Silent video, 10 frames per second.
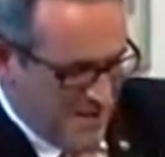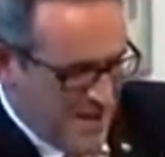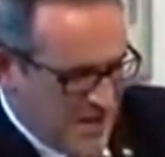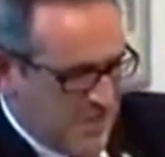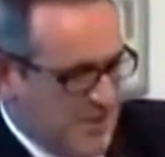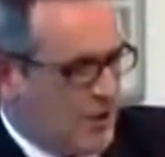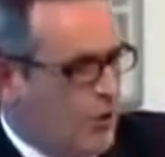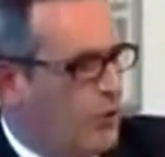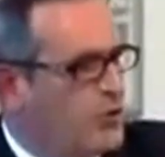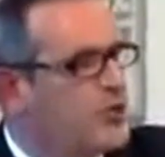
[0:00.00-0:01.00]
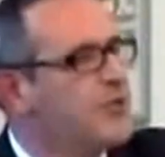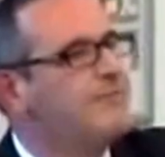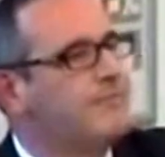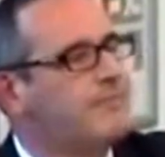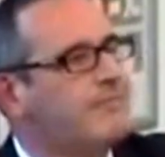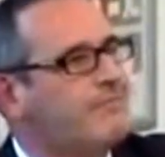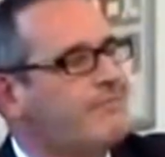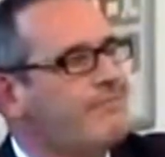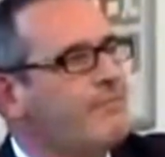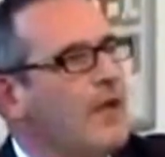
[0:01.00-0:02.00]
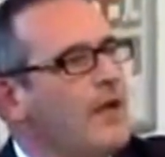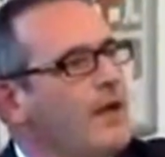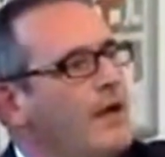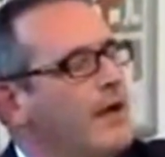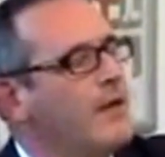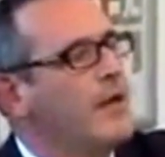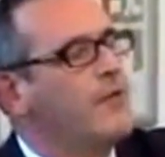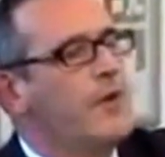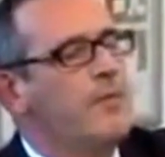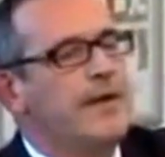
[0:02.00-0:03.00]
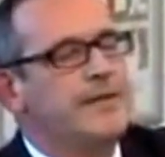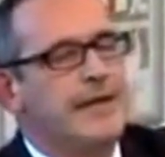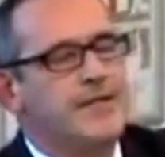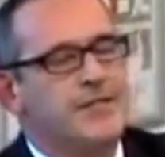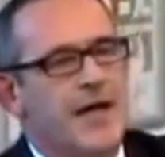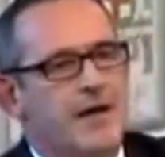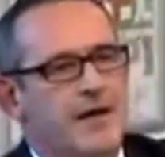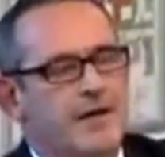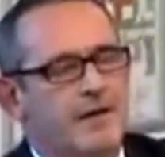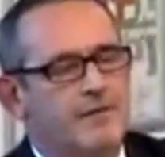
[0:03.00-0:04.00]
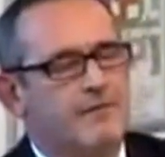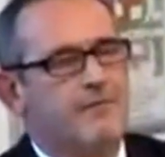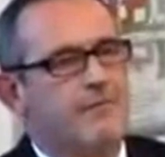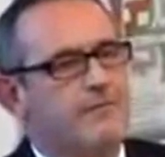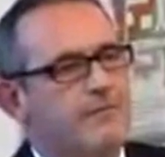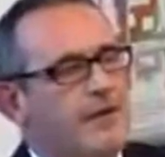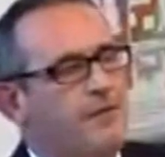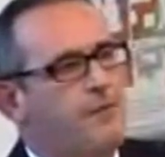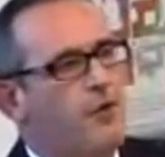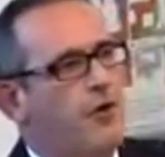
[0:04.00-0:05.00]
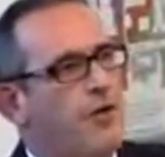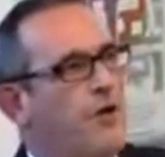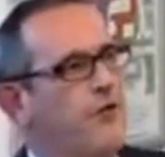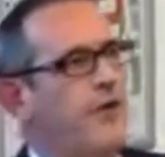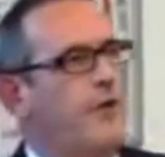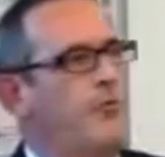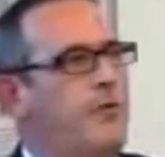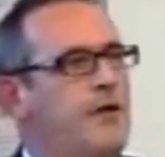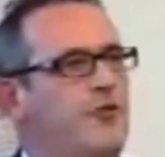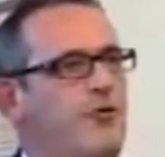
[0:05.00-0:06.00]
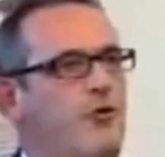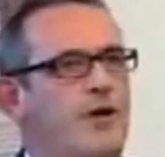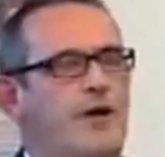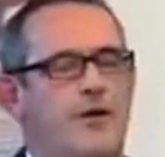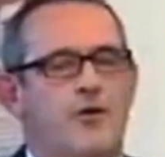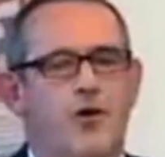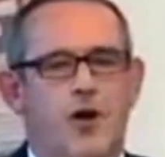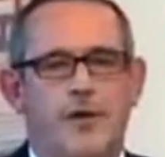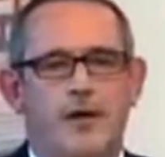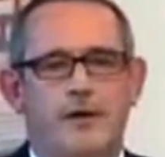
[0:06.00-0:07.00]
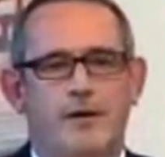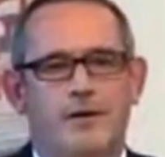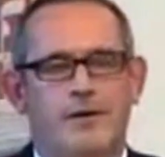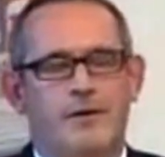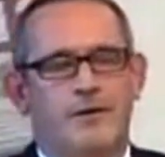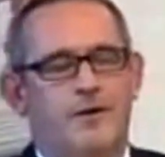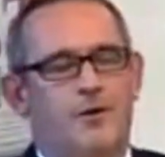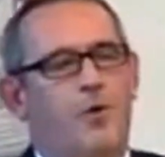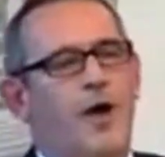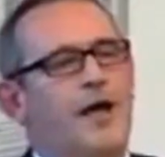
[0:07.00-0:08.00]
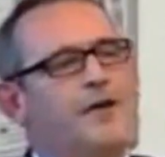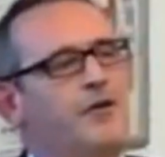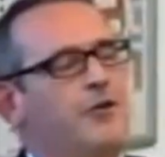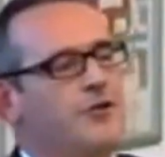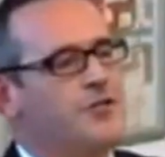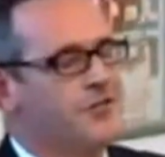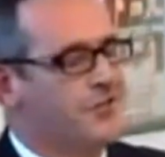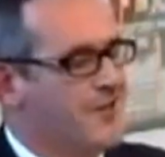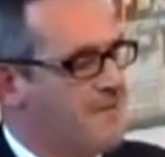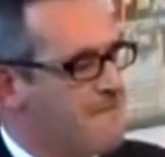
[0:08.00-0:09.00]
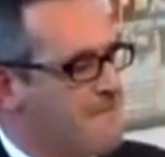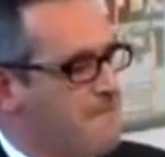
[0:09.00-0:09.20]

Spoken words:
The argument goes that if we maintain sterling, a foreign country will be controlling our economy. What errant nonsense.